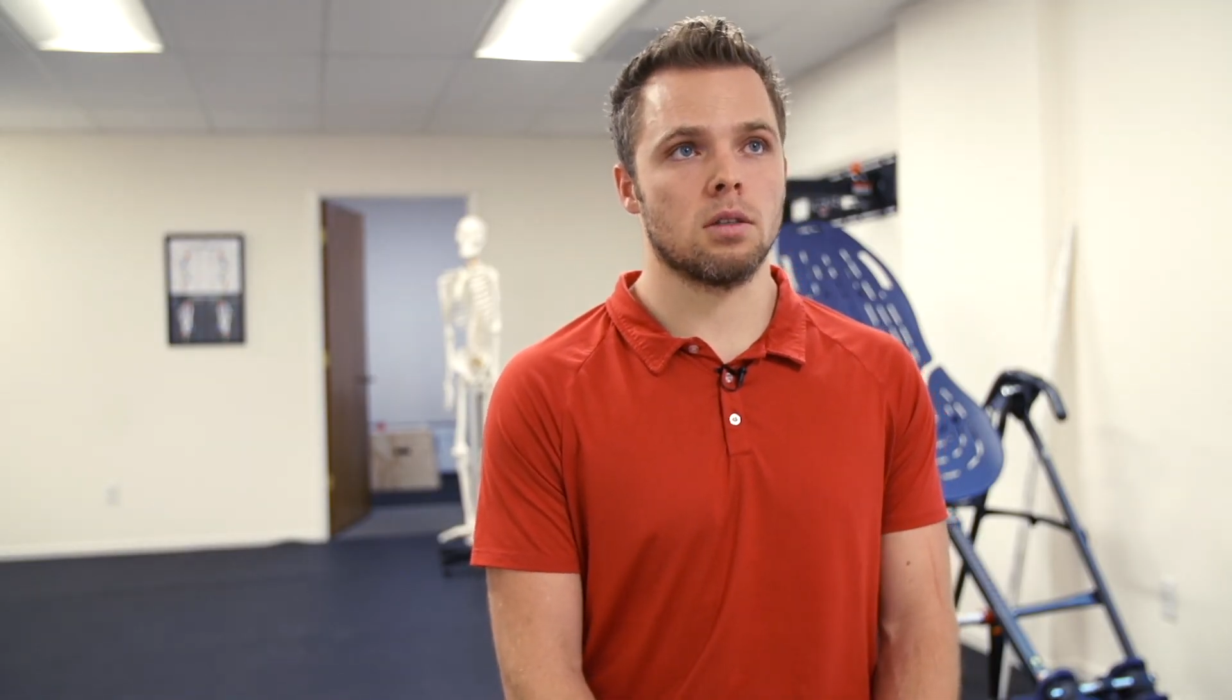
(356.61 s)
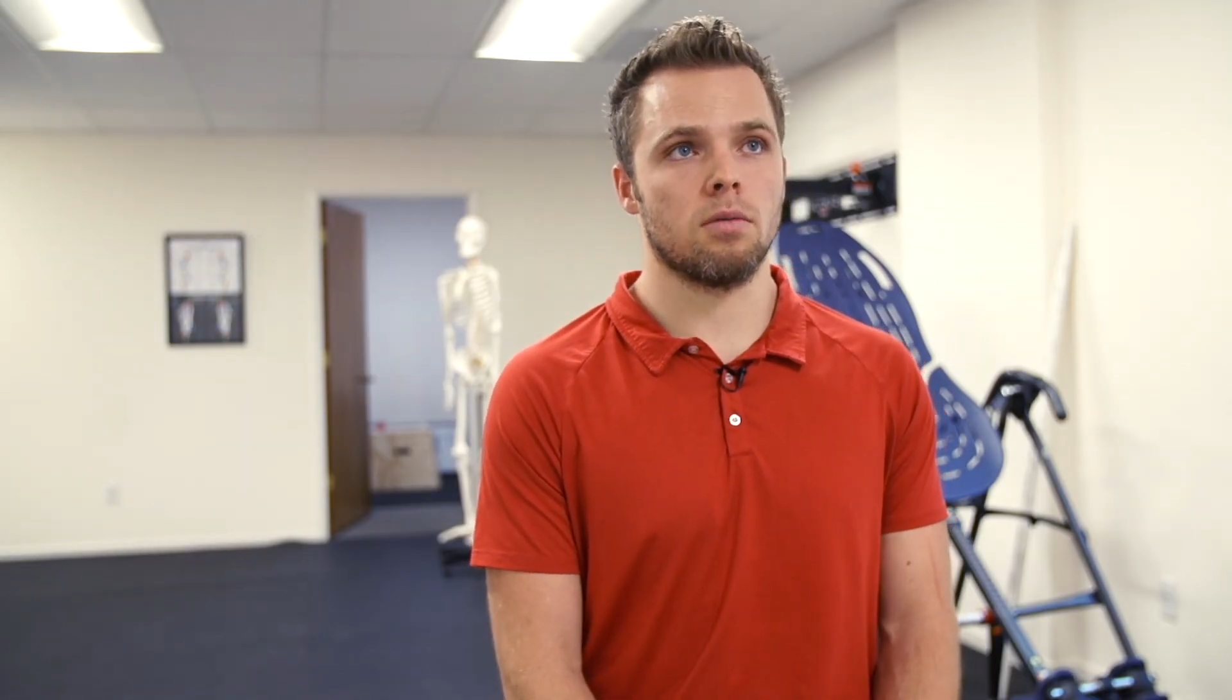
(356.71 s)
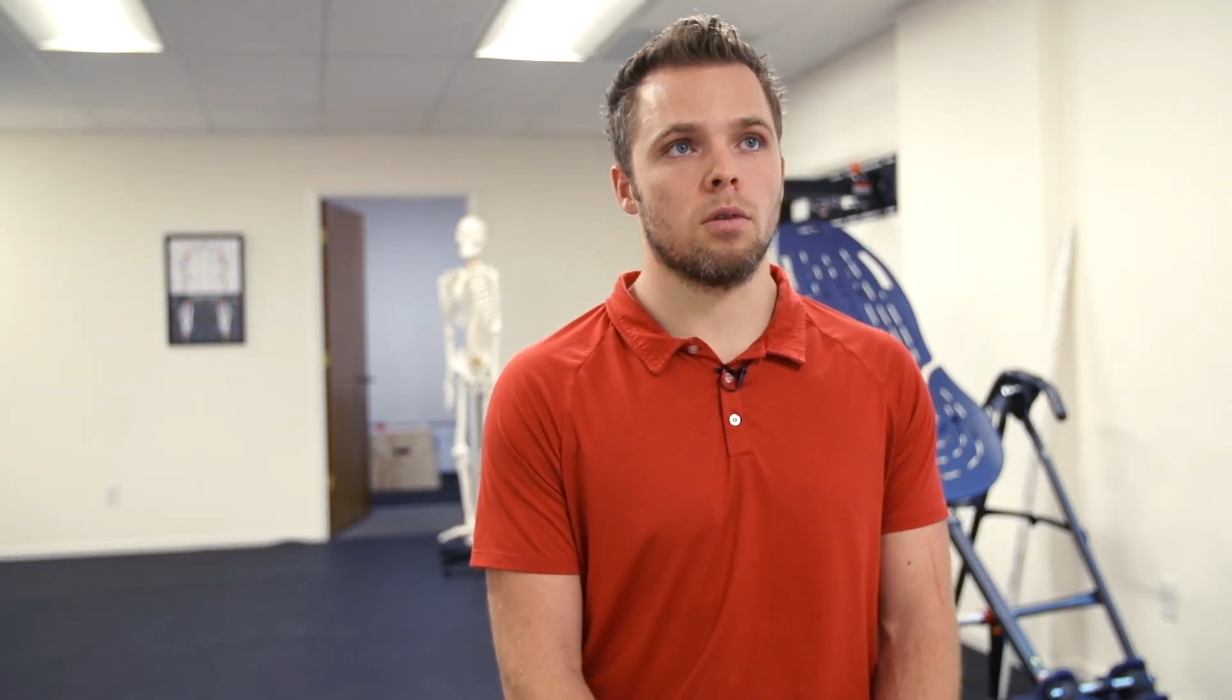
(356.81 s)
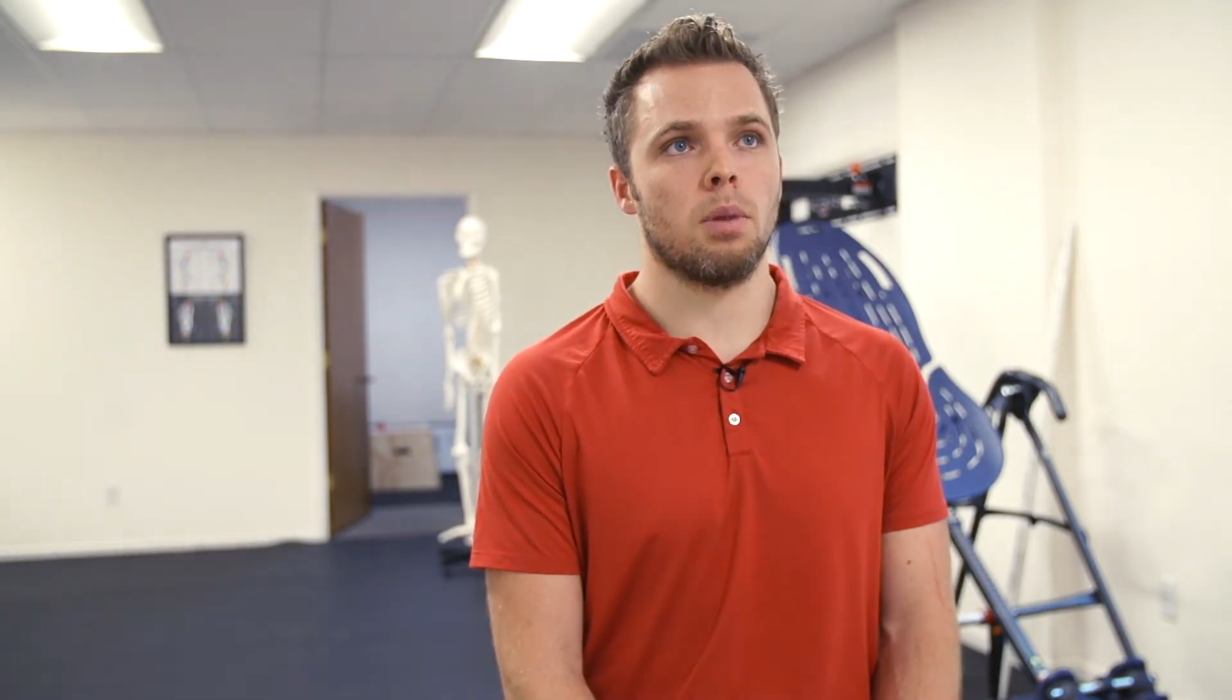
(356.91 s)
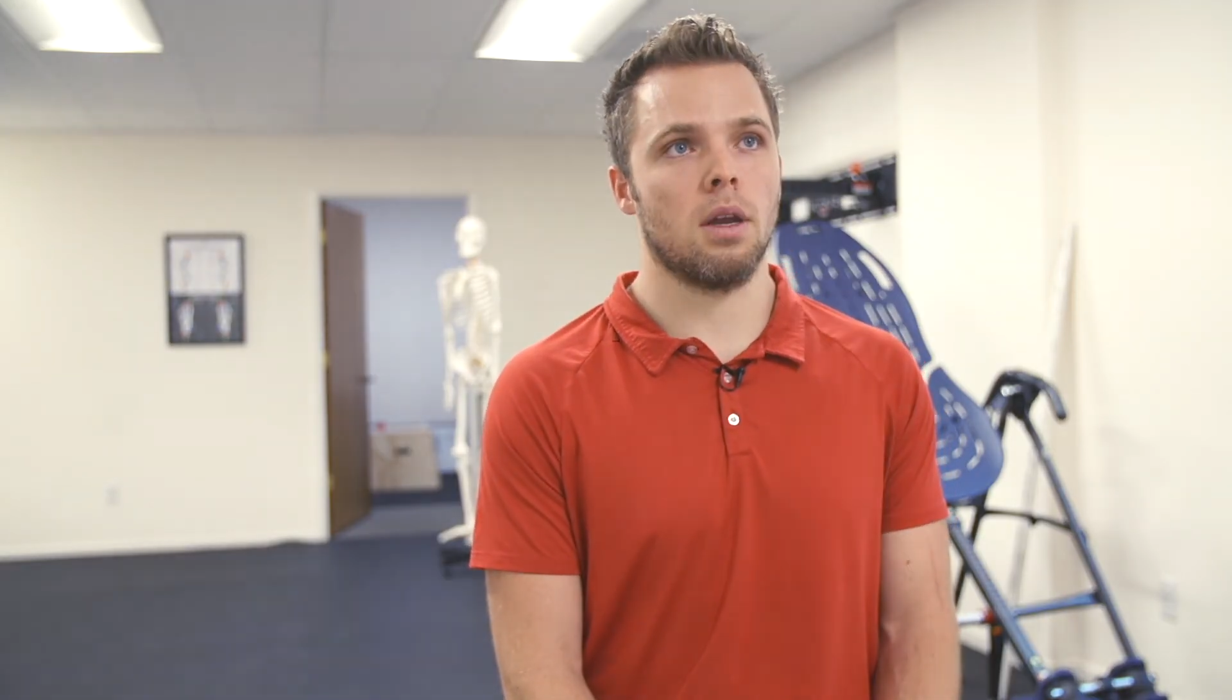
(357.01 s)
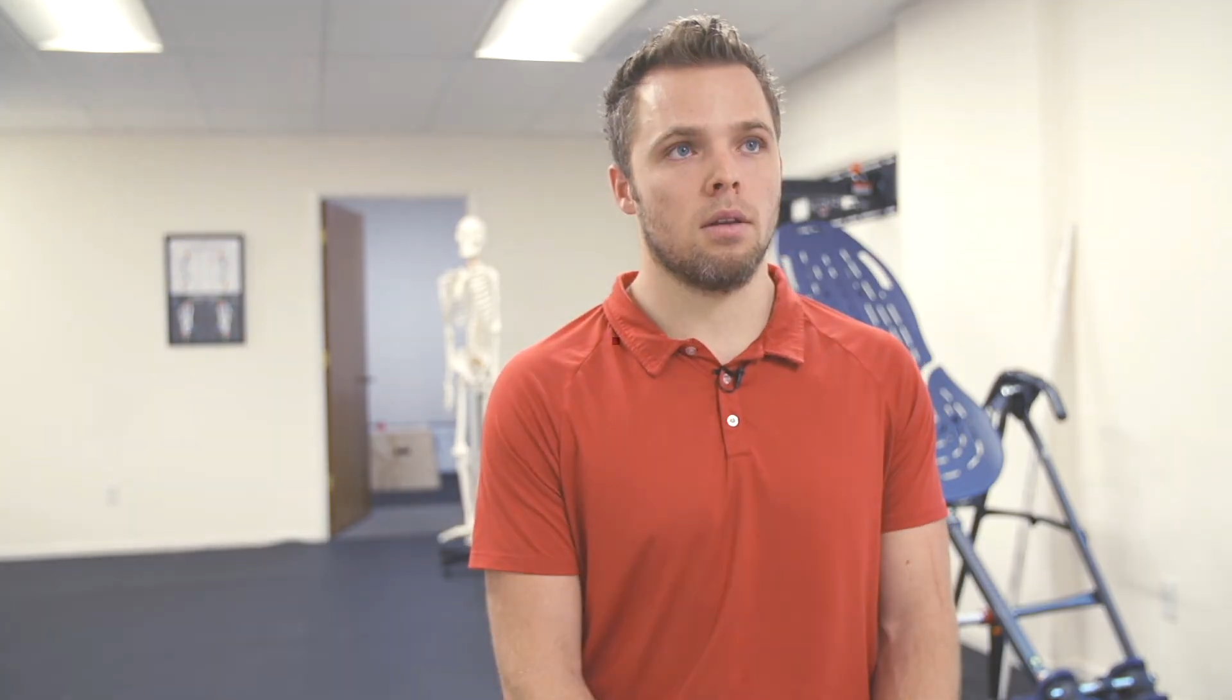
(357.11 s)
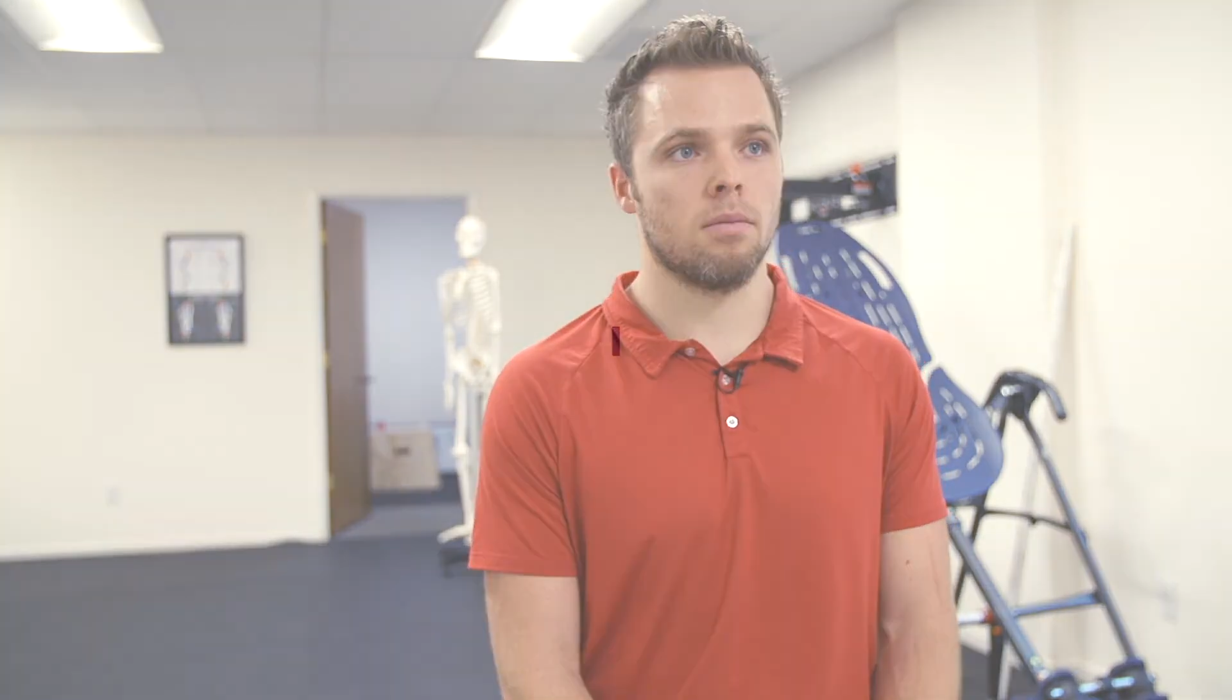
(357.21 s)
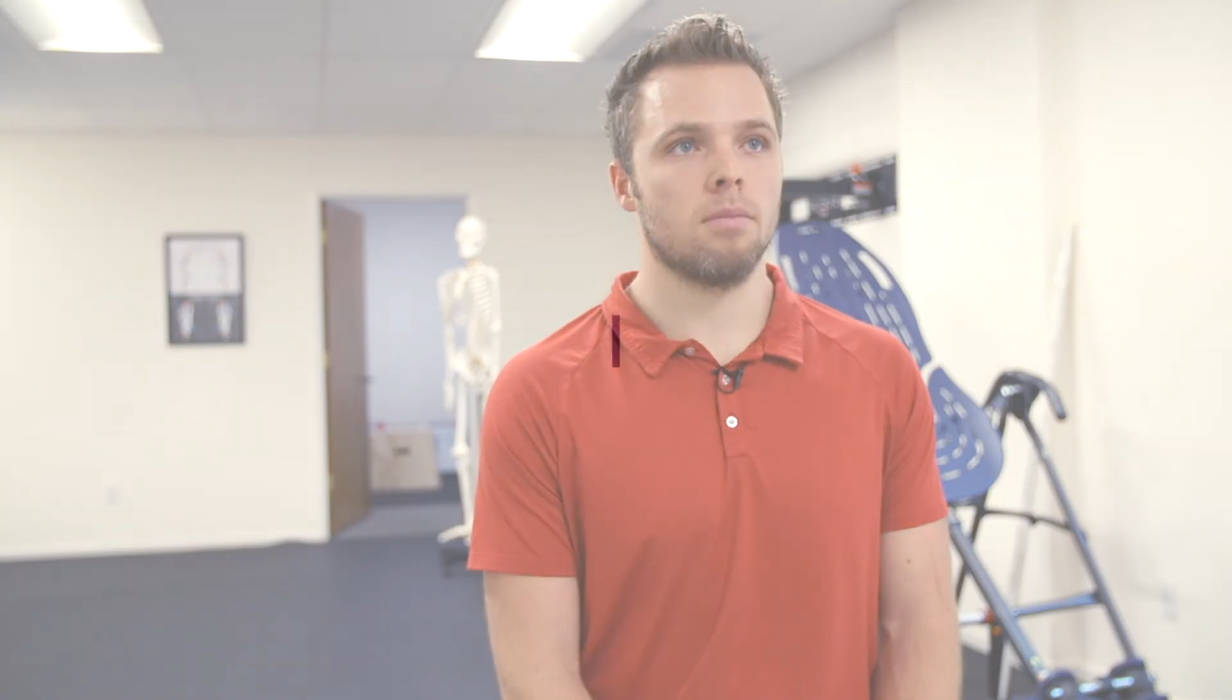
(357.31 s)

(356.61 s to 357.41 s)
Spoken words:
of your pain.